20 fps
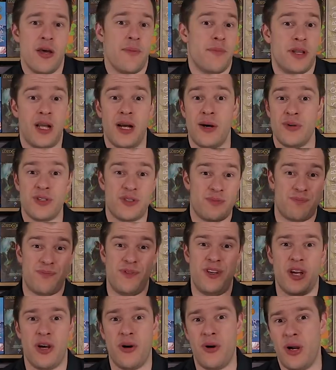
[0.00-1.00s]
But I was,
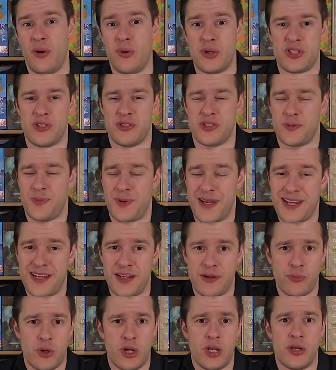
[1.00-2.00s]
you know, I wasn't
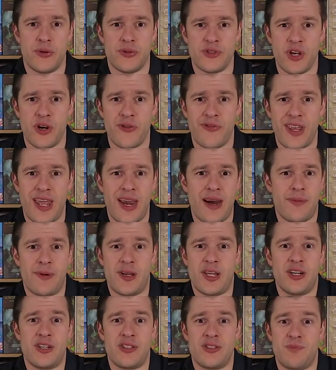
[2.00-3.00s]
speeding while I was over there
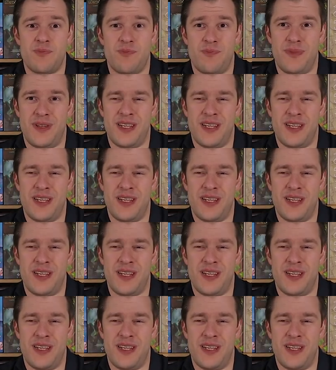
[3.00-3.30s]
because,